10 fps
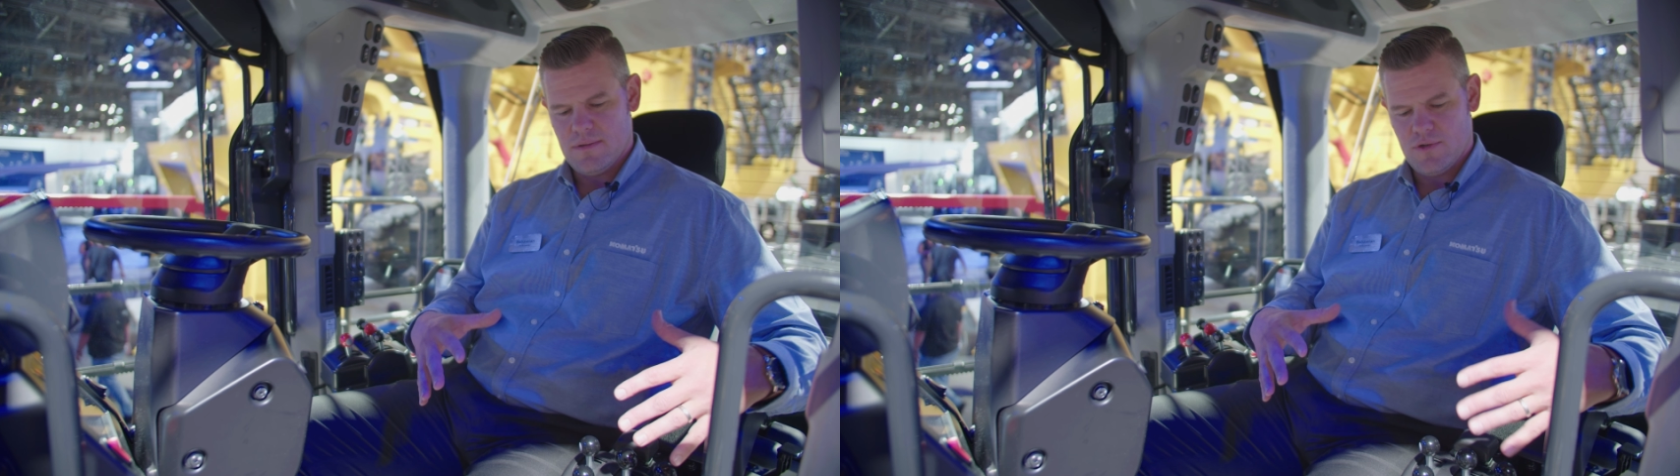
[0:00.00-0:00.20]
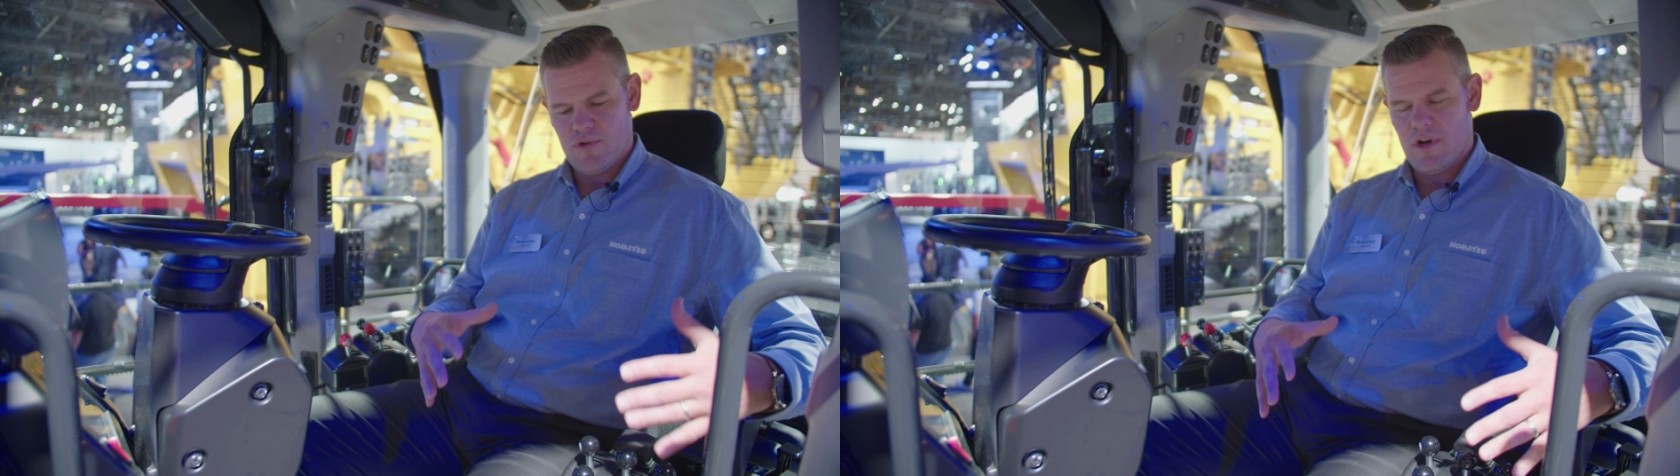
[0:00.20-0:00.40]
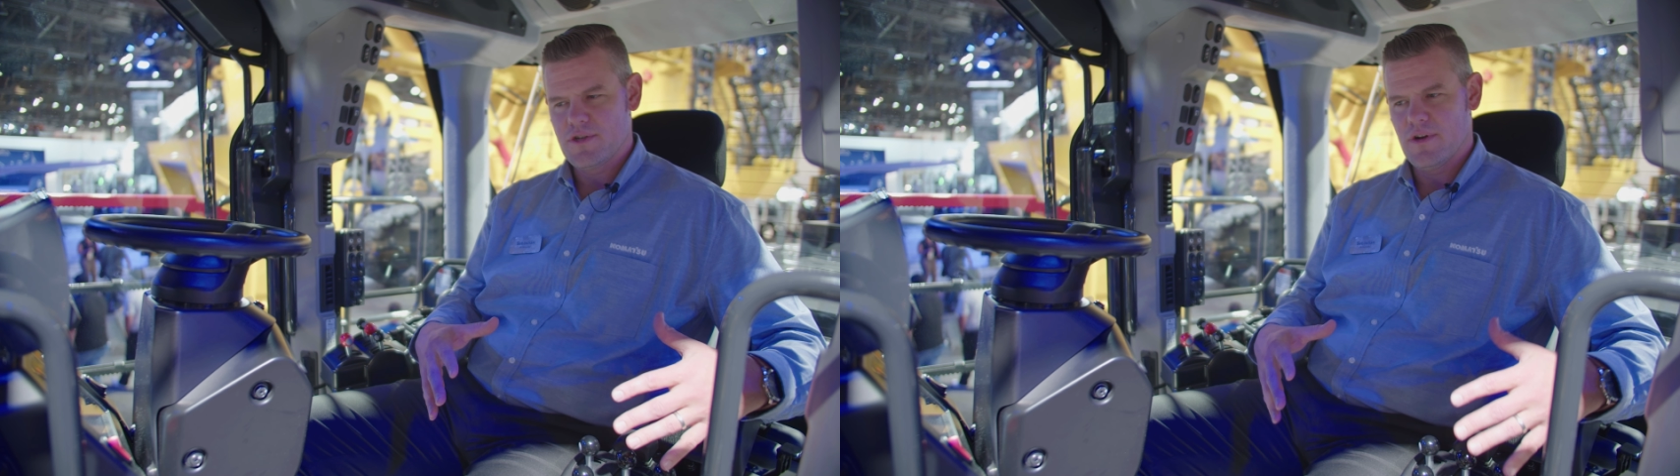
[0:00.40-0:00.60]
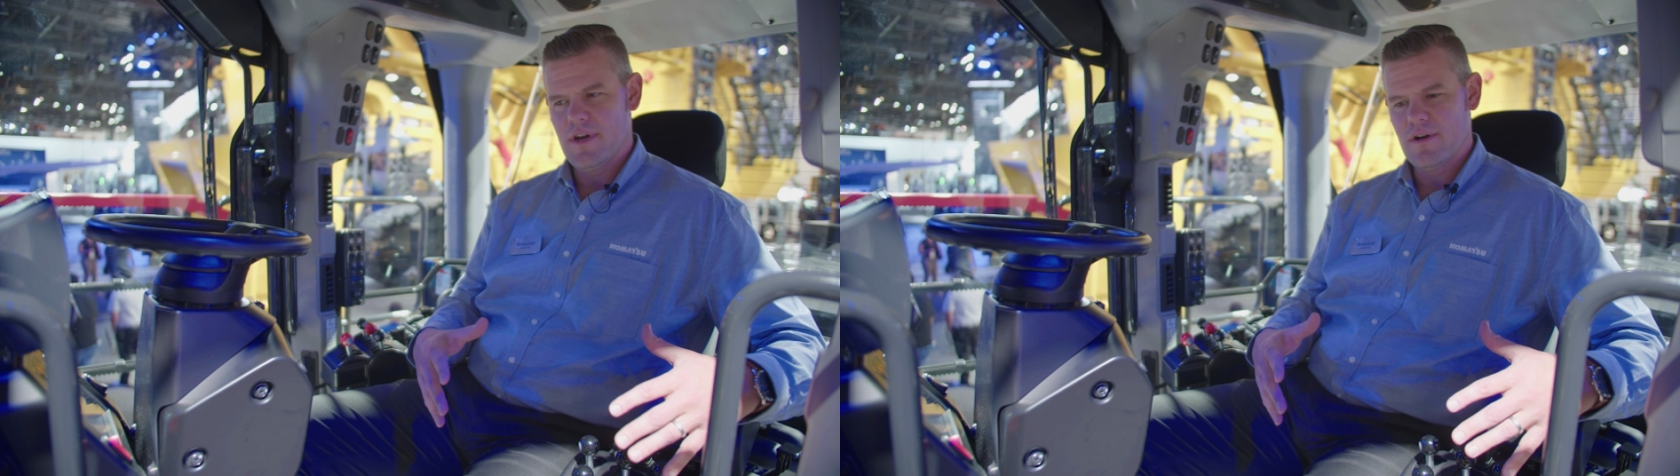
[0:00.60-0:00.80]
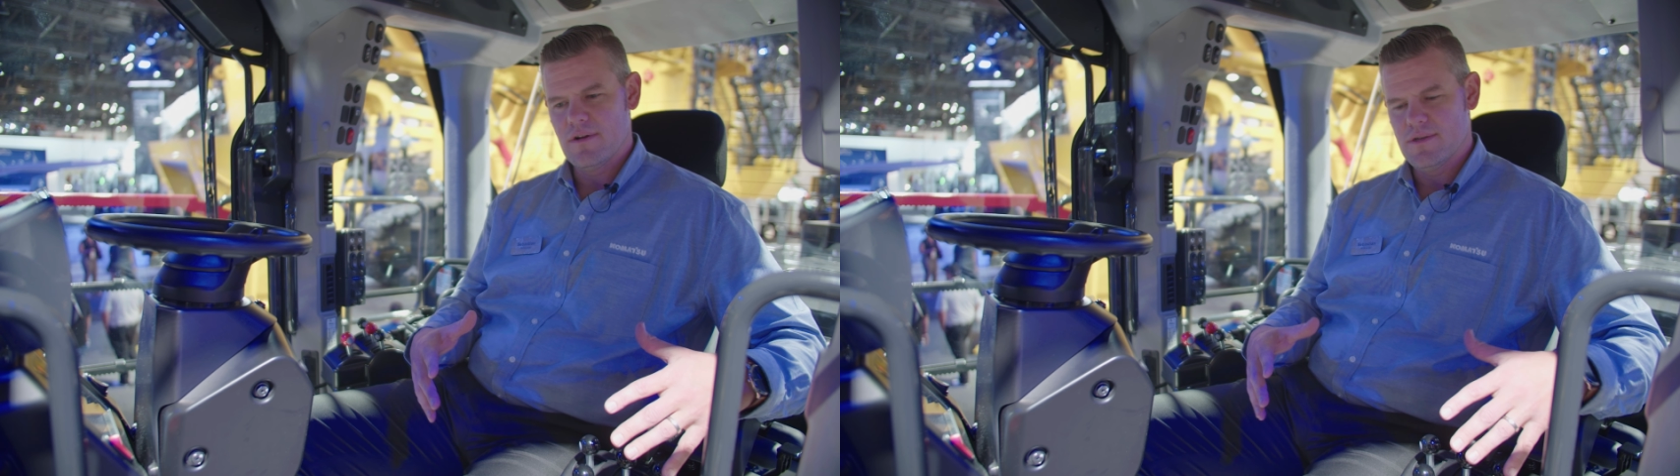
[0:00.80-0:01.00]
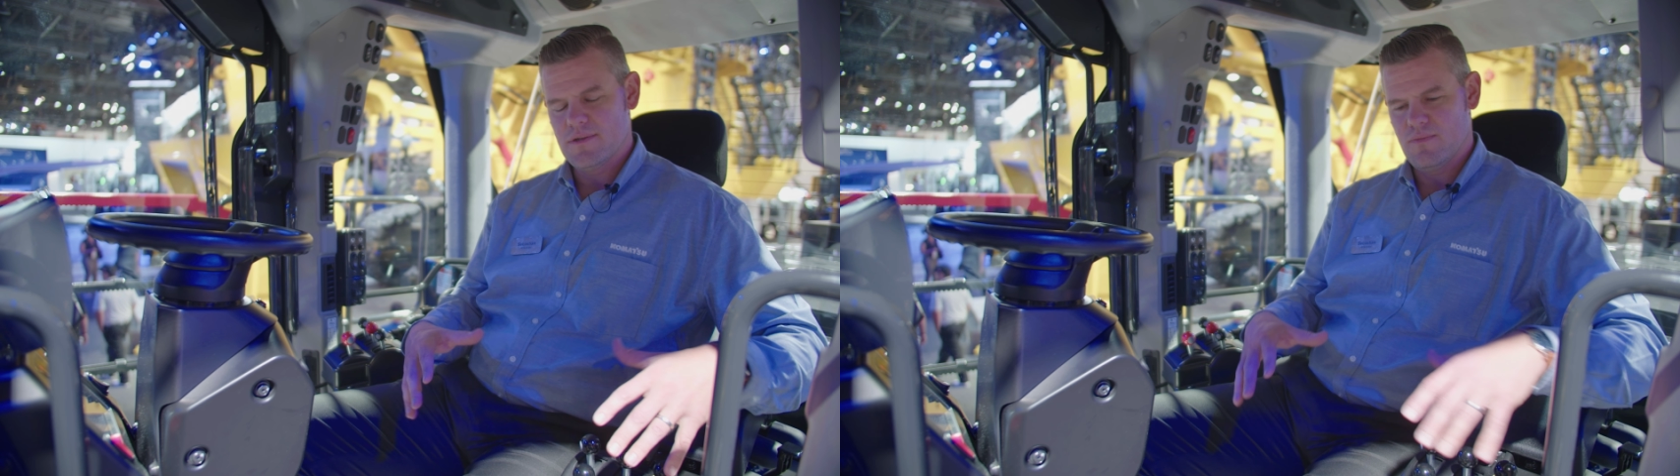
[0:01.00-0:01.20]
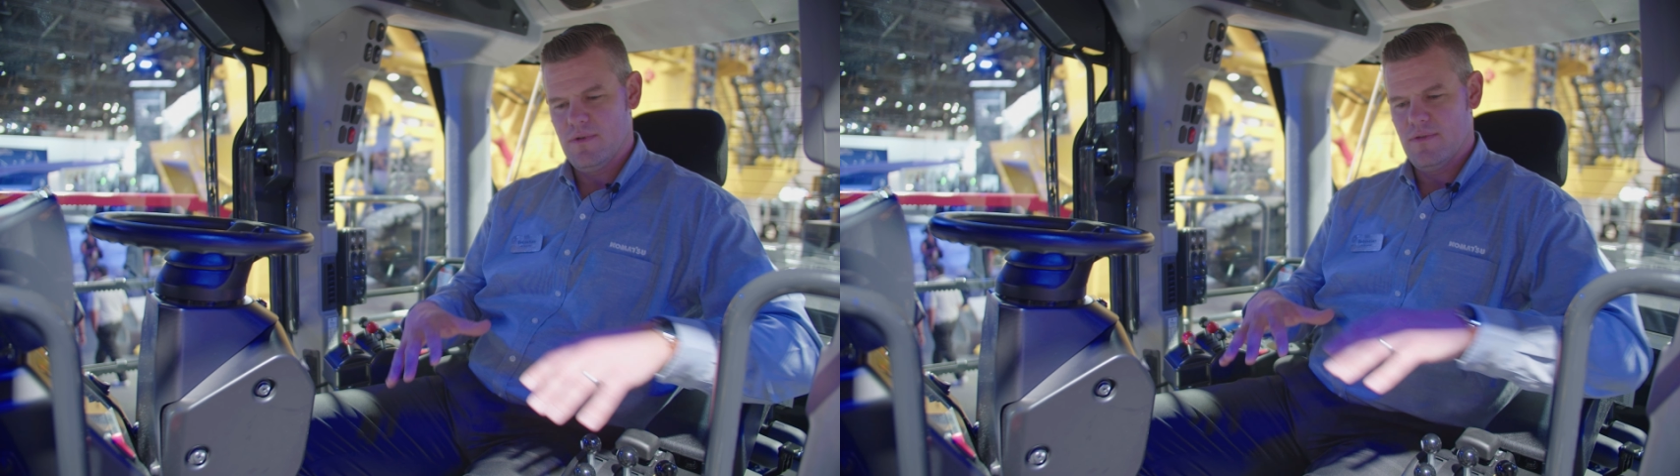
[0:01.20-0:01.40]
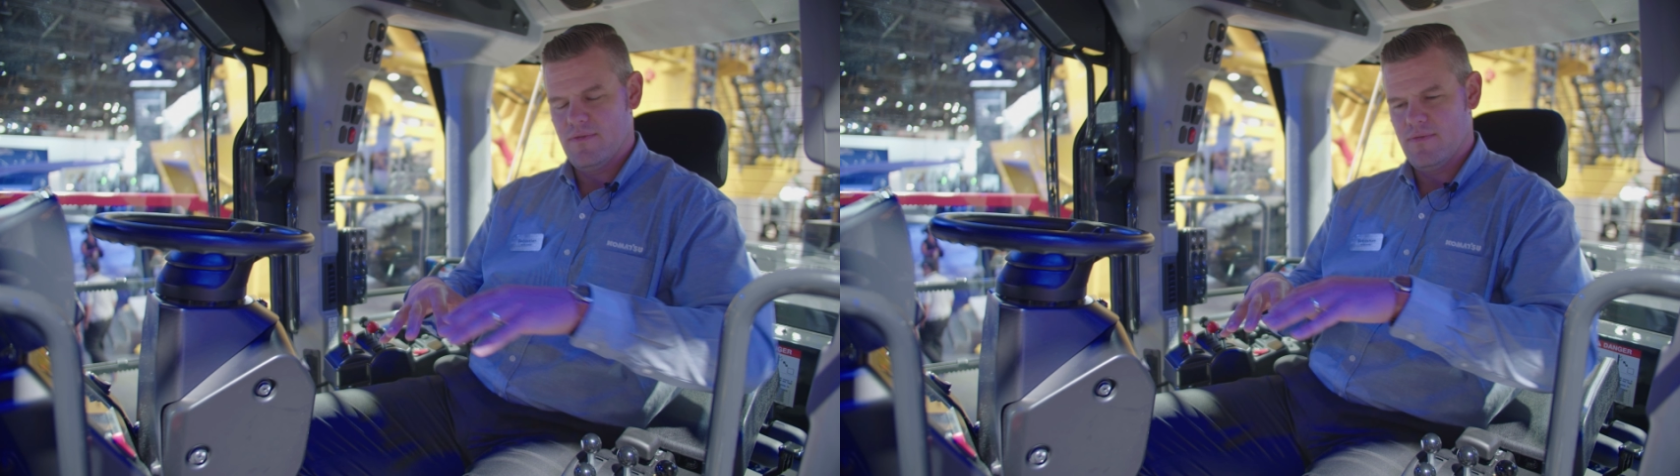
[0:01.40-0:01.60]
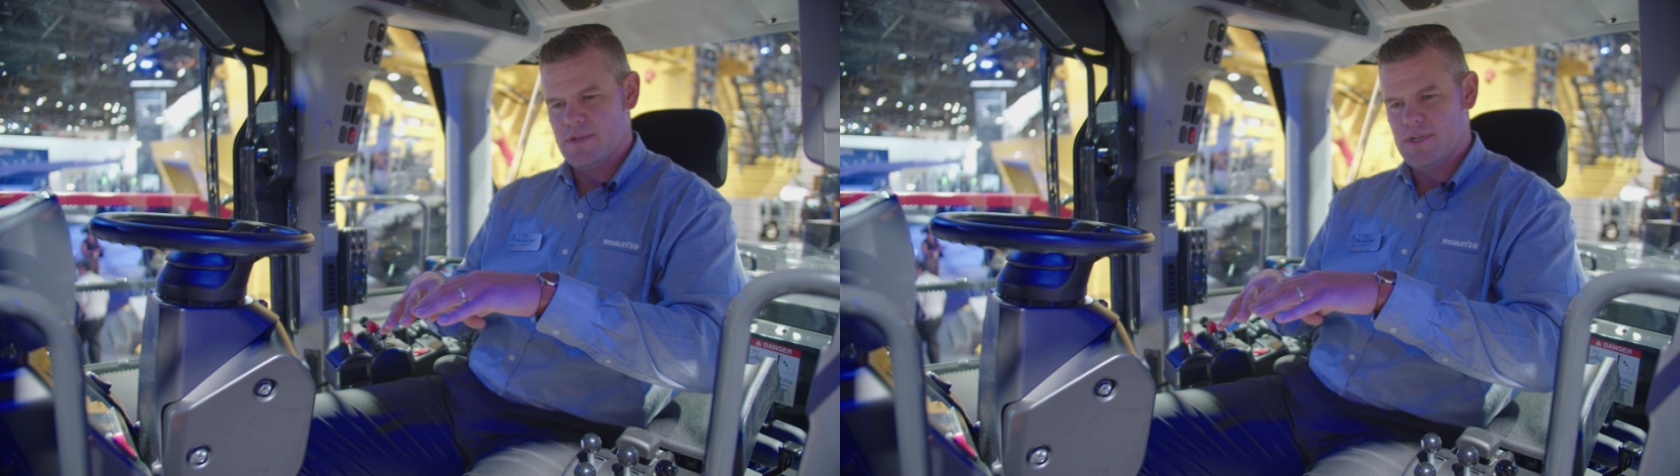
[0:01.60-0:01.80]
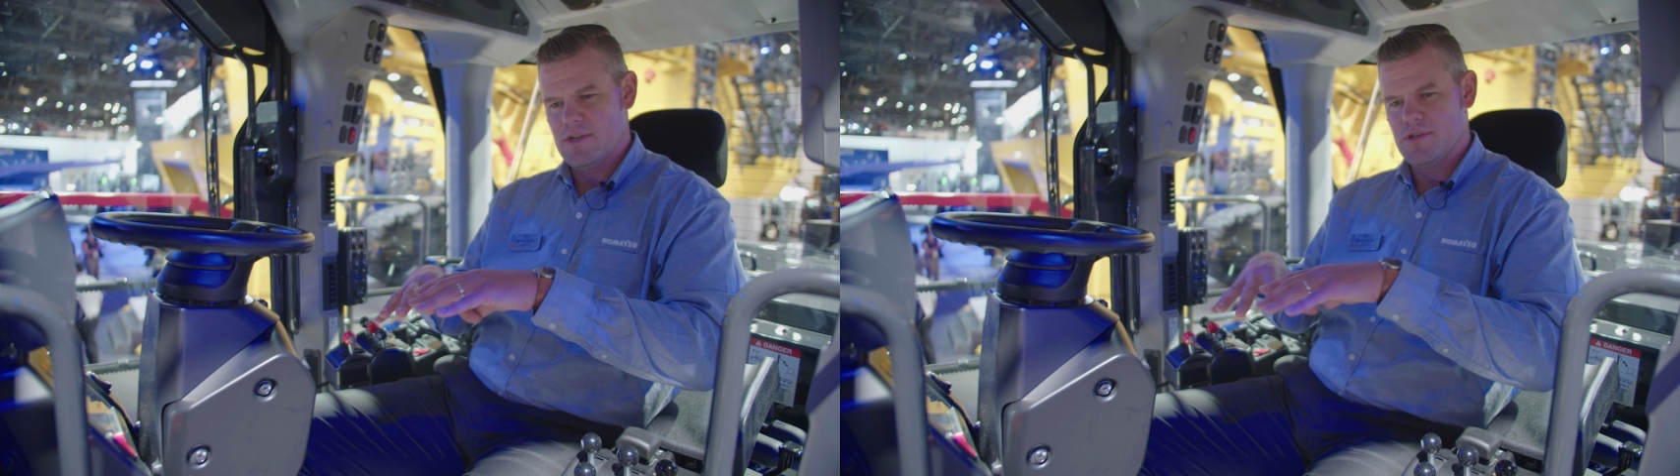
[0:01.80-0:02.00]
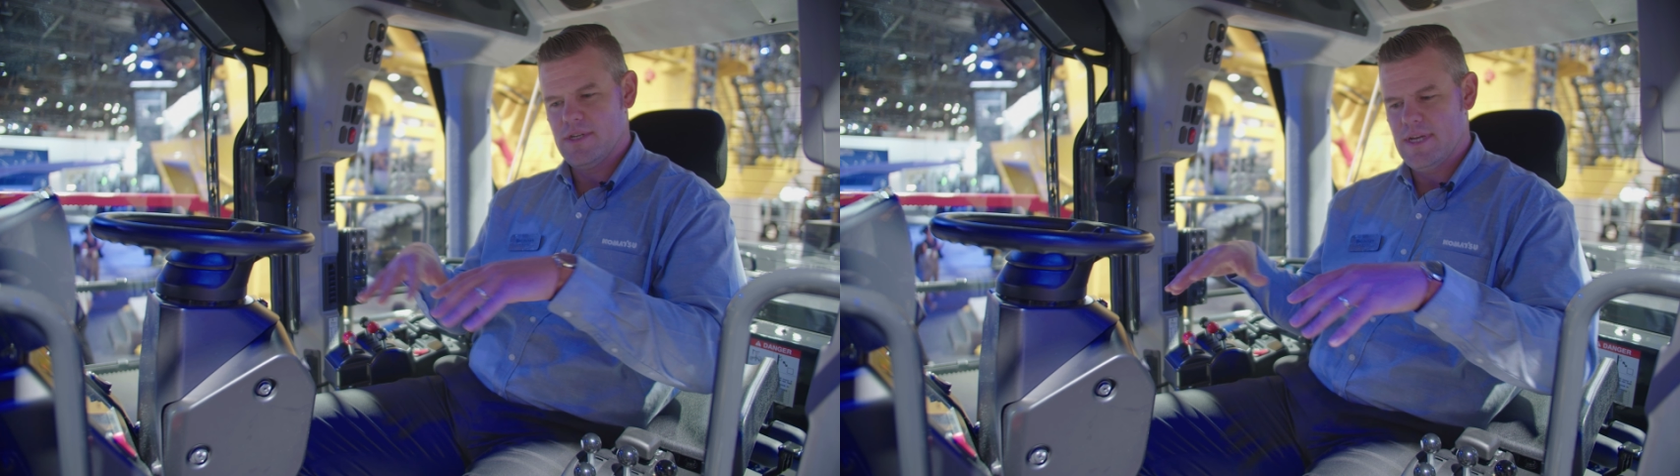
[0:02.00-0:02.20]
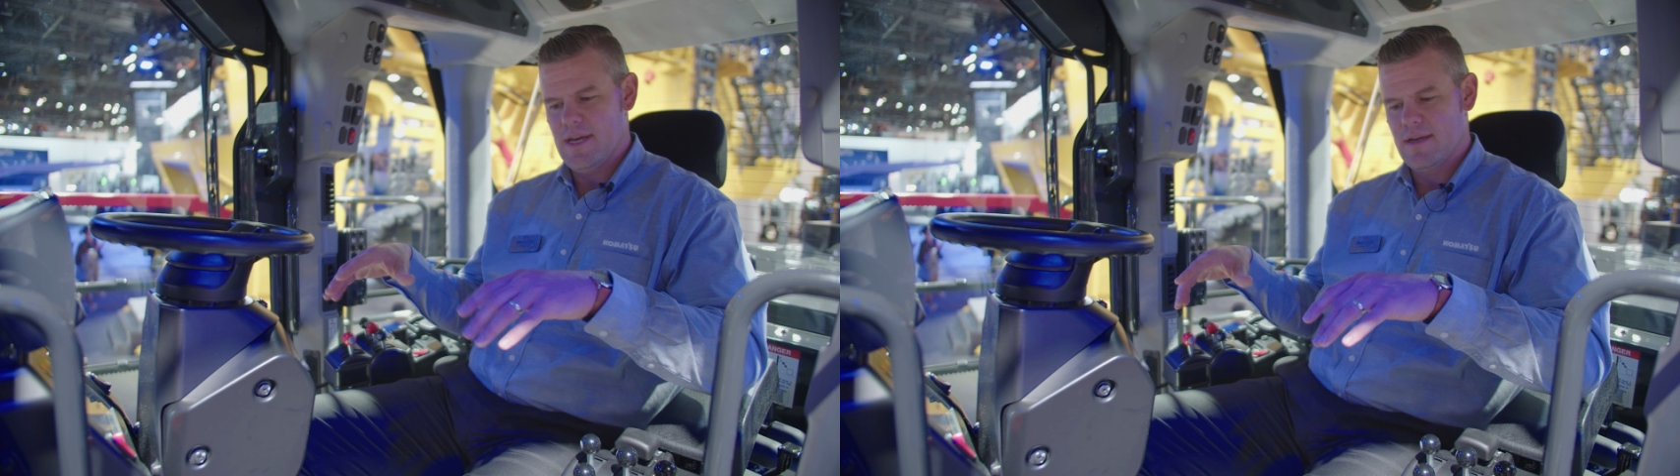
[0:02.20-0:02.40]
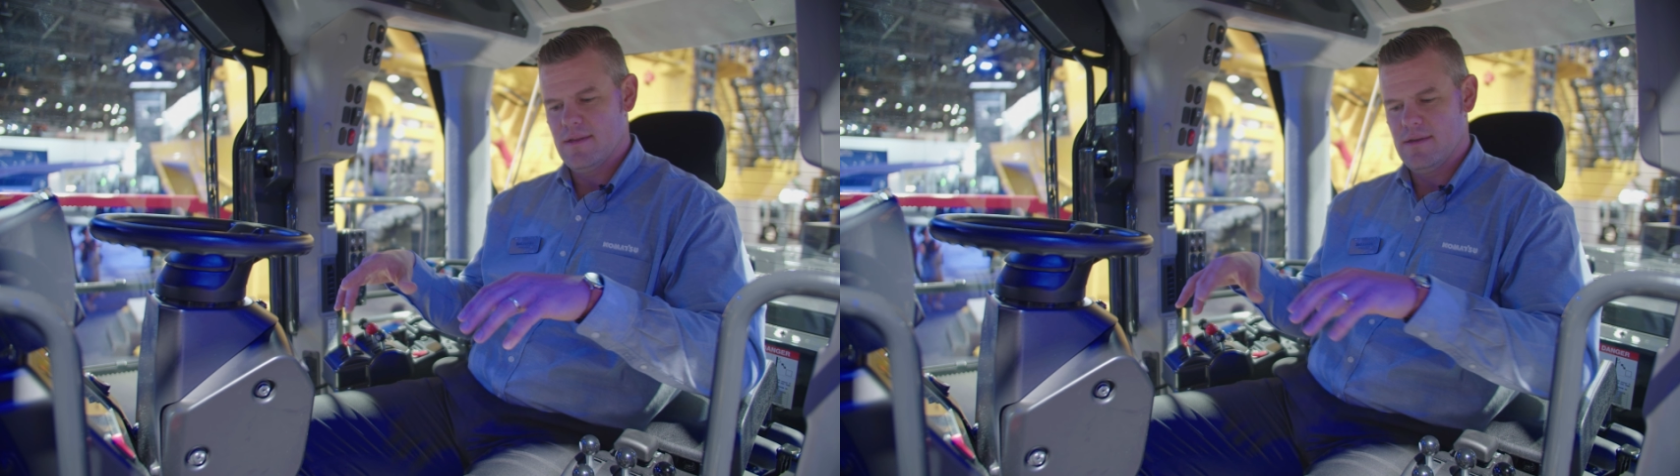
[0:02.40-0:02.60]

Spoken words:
structure here is we've essentially taken